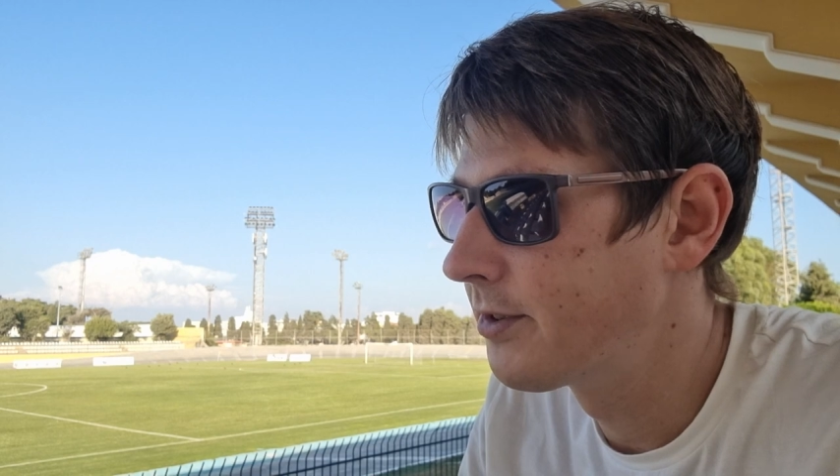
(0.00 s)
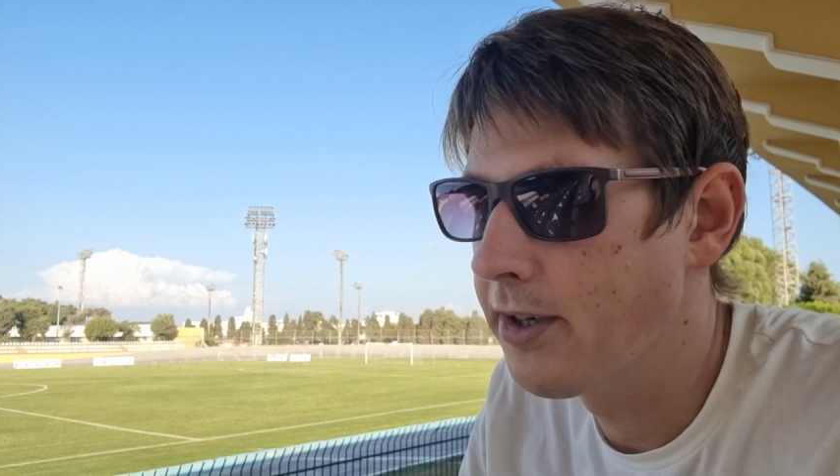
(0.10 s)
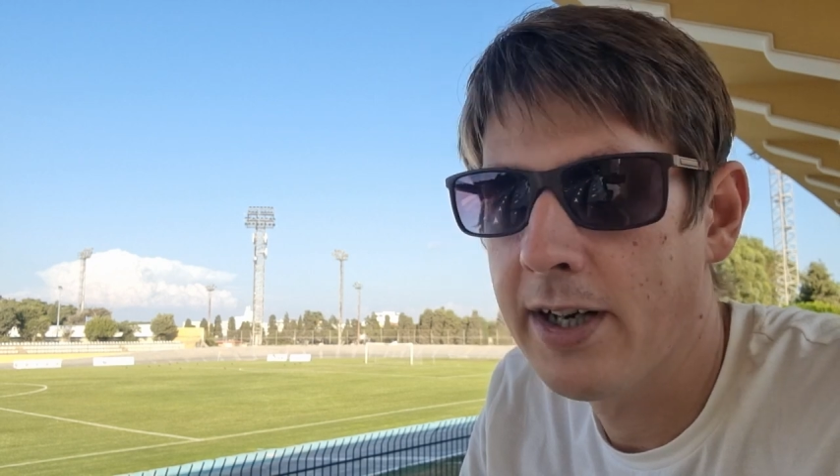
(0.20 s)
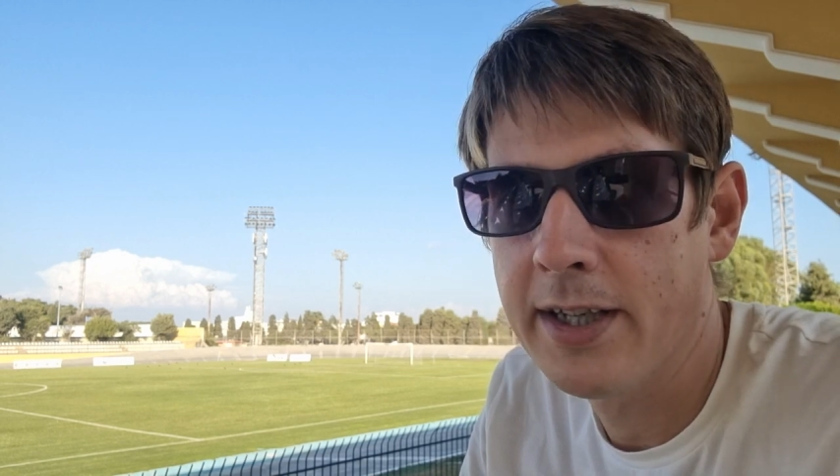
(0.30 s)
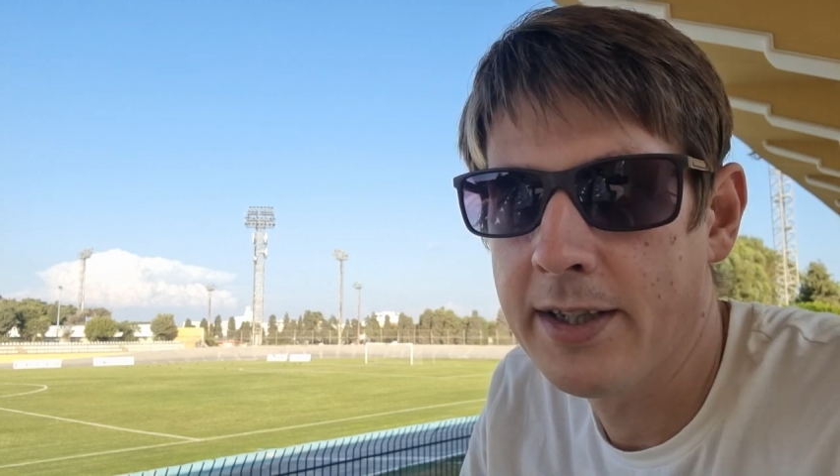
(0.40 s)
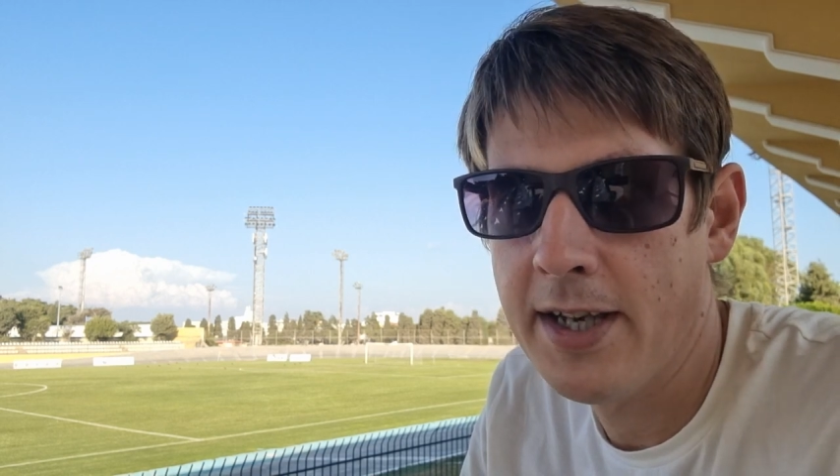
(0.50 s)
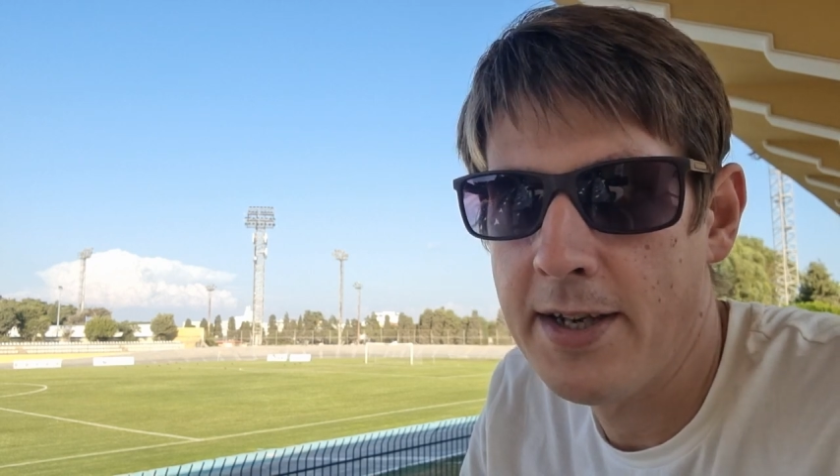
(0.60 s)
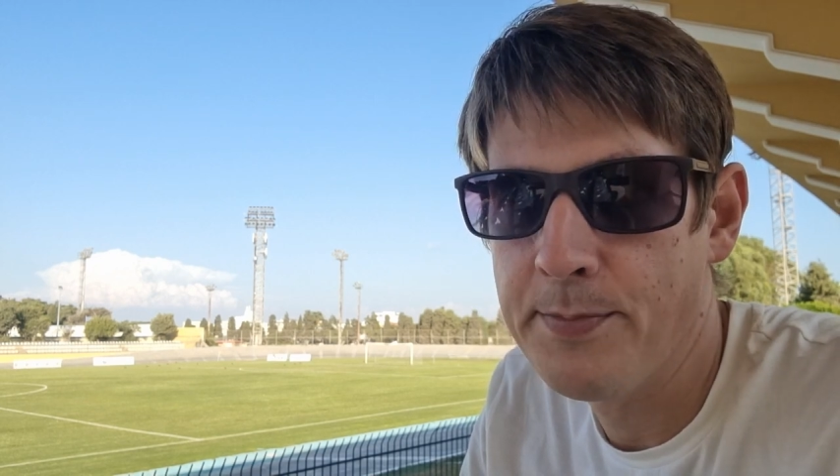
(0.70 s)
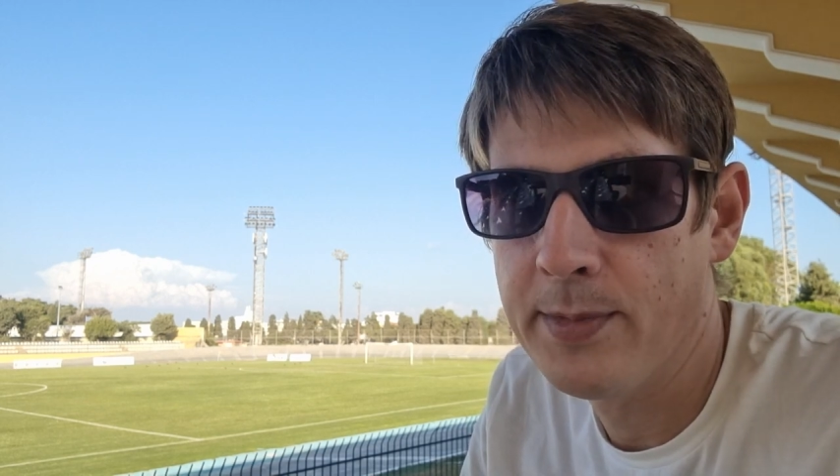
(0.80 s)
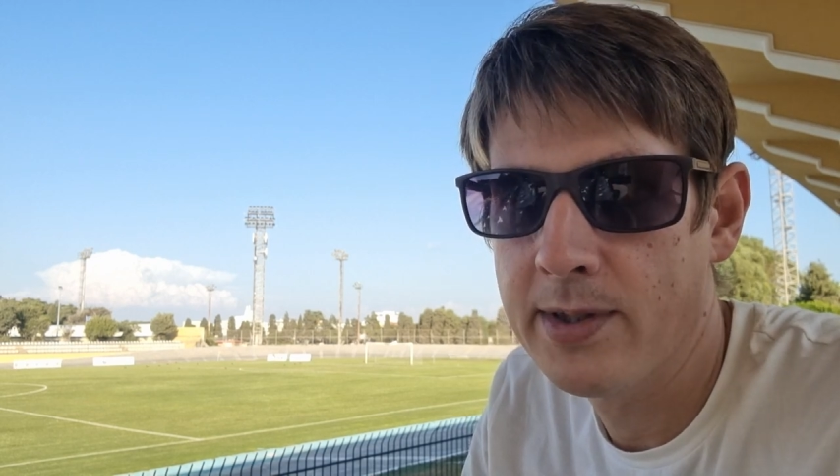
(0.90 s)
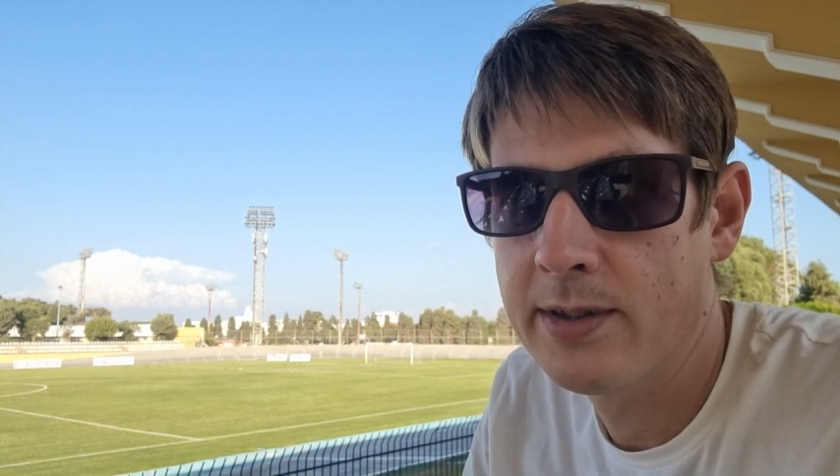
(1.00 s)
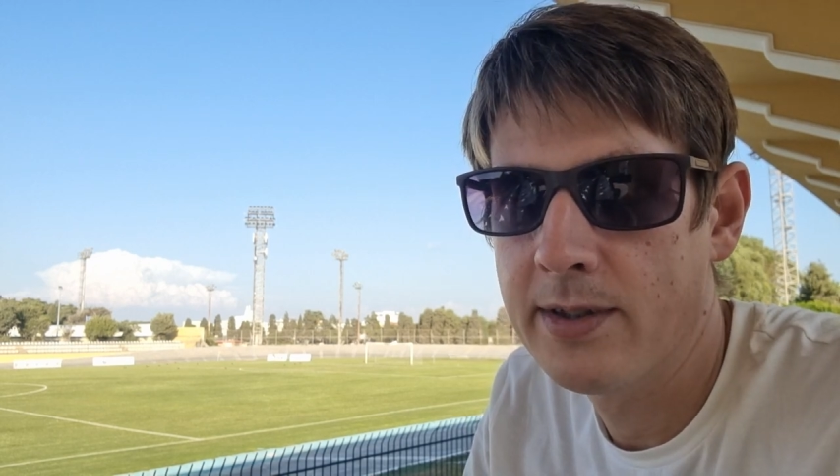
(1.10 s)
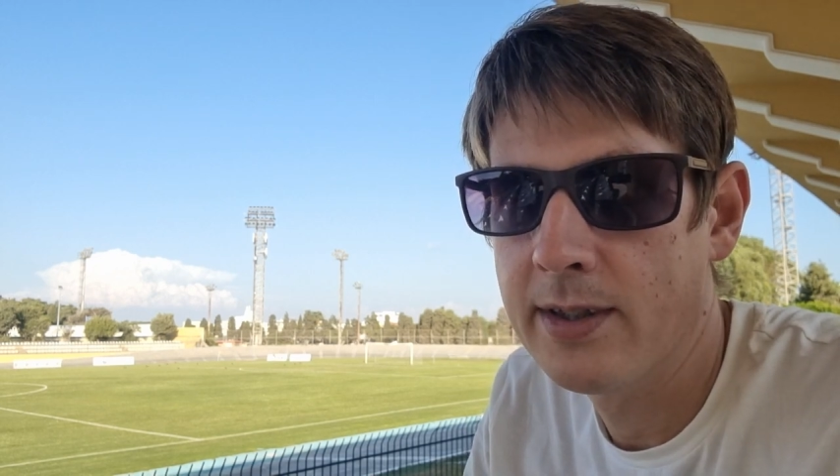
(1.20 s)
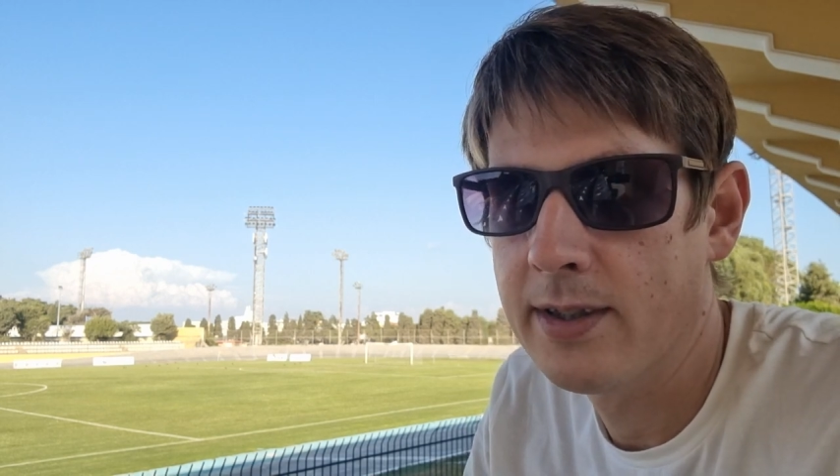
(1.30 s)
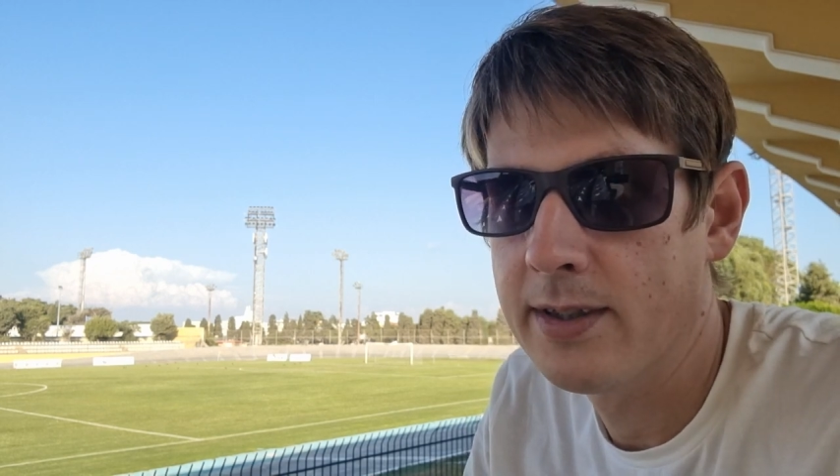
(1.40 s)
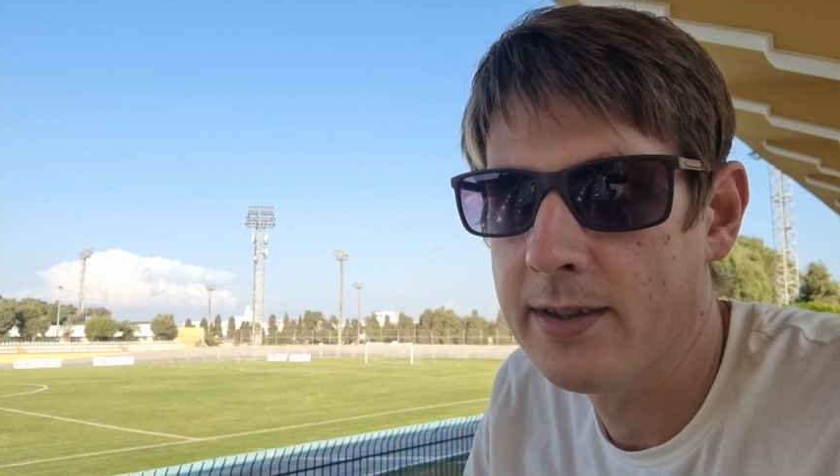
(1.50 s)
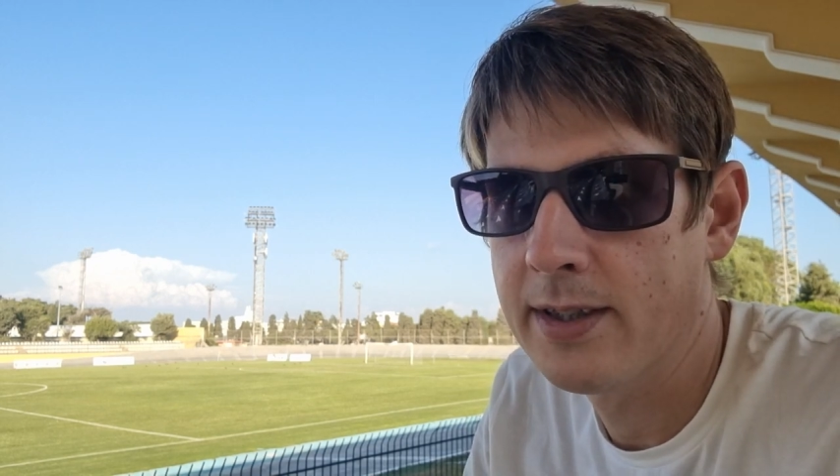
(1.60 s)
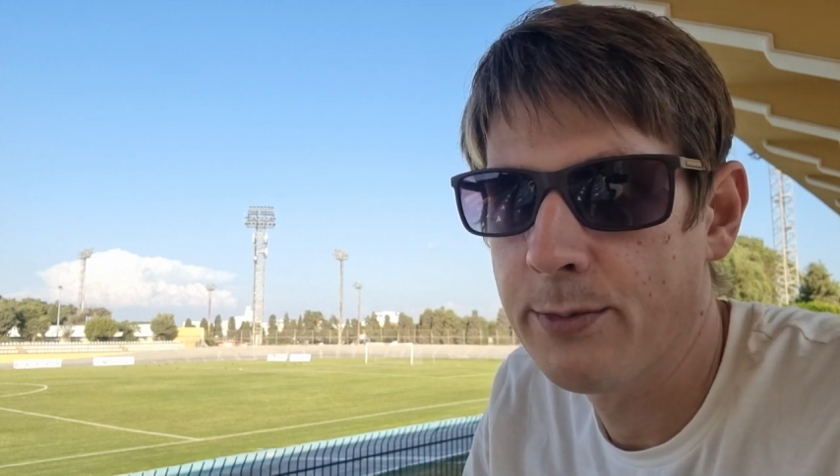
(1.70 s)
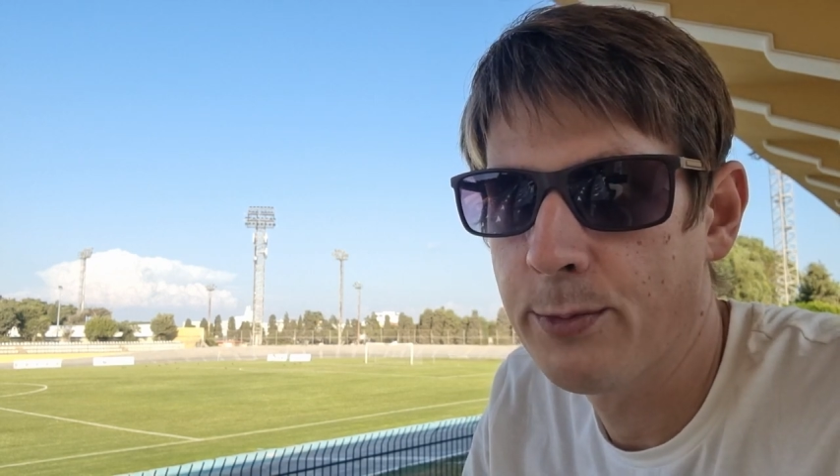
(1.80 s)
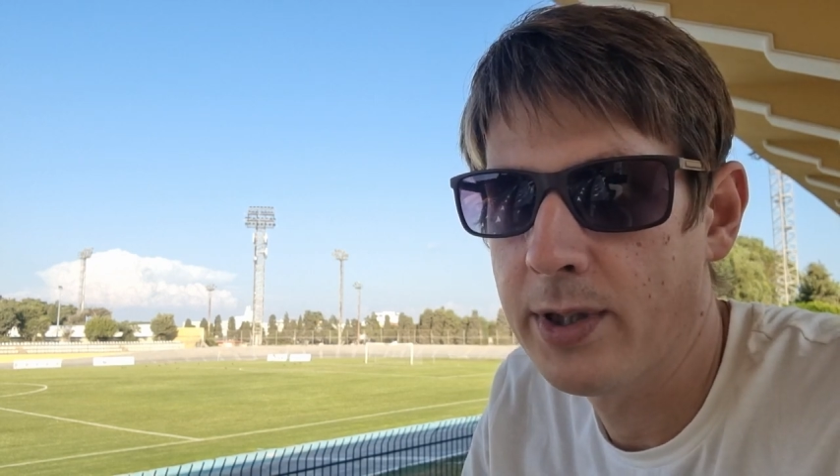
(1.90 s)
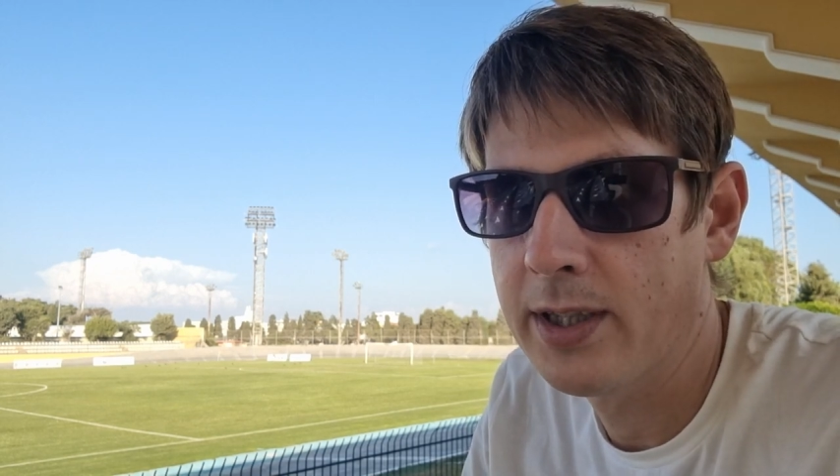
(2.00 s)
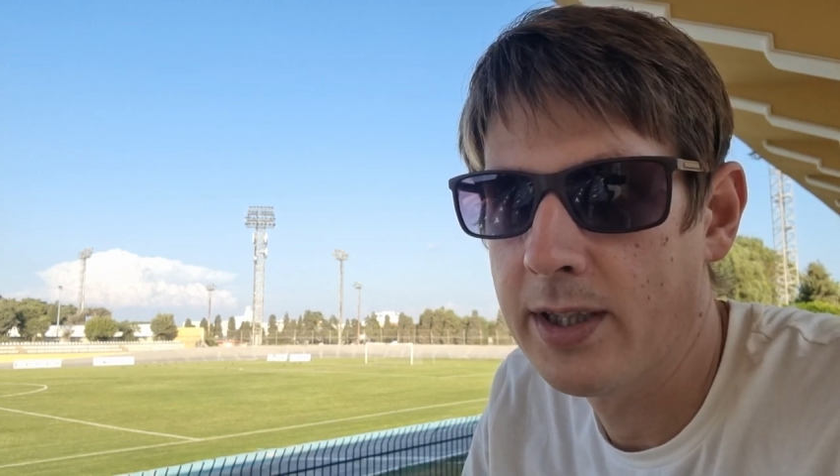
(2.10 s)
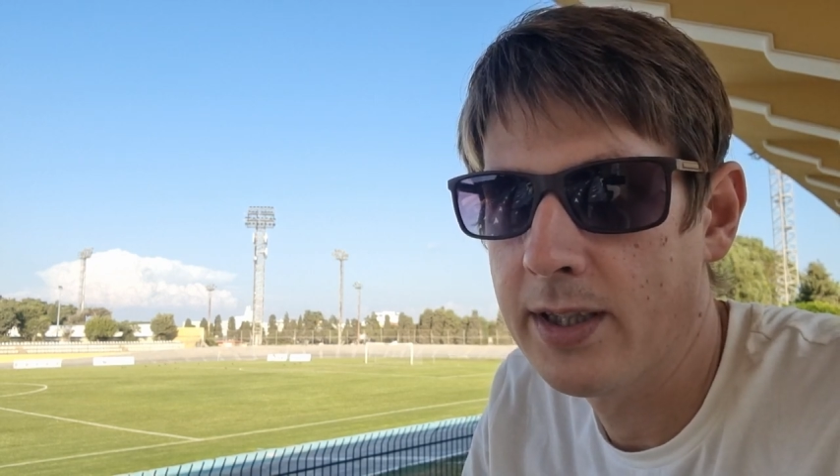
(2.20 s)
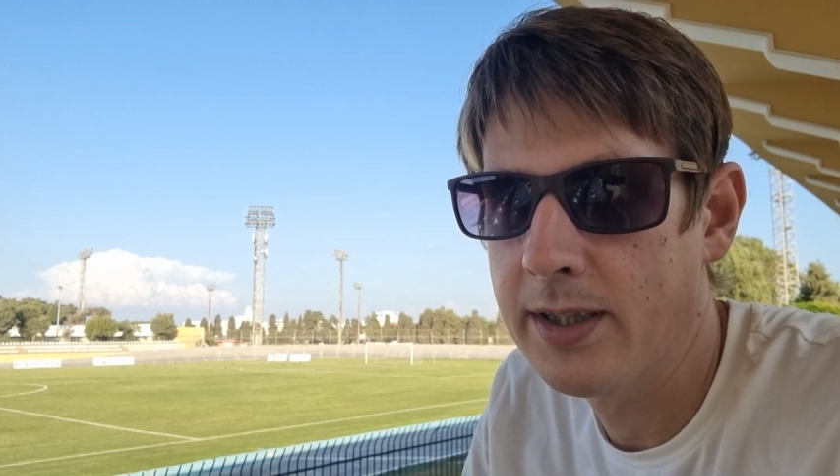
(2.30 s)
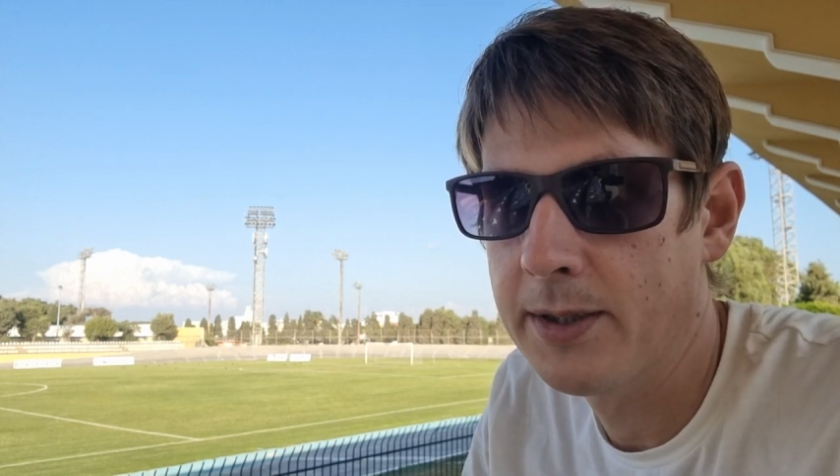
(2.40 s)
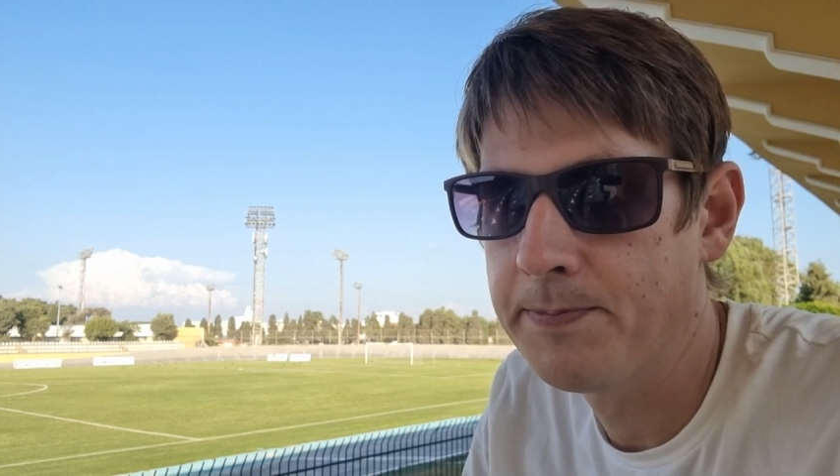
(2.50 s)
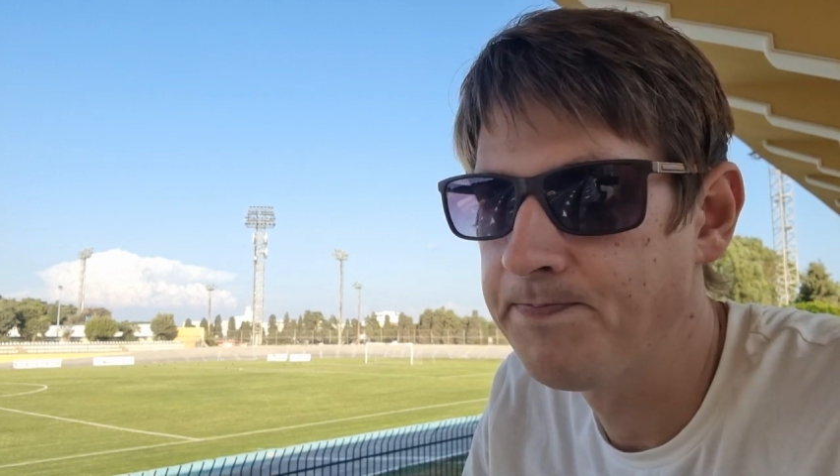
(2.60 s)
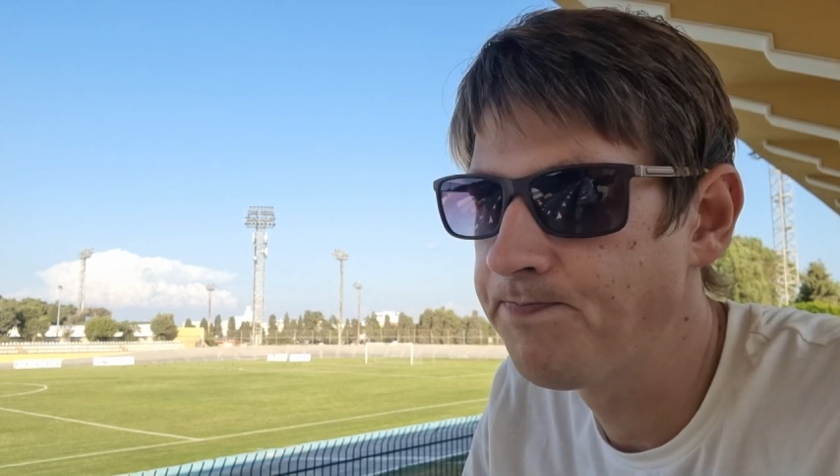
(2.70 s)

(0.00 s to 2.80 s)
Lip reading: guy came, then we